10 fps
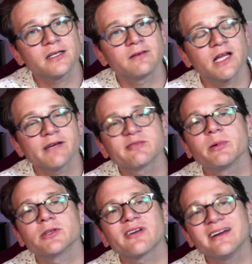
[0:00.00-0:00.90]
a life
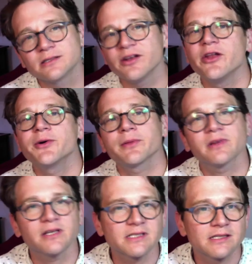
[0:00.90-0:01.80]
spent trying to know
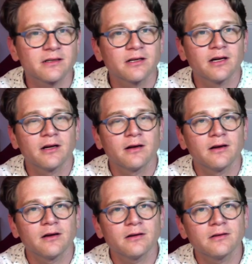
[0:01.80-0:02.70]
things
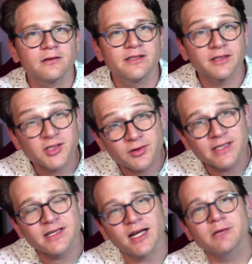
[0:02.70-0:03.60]
is the stress
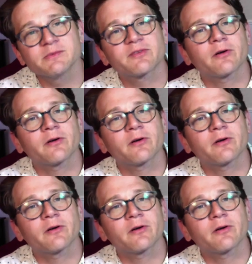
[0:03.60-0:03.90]
that comes from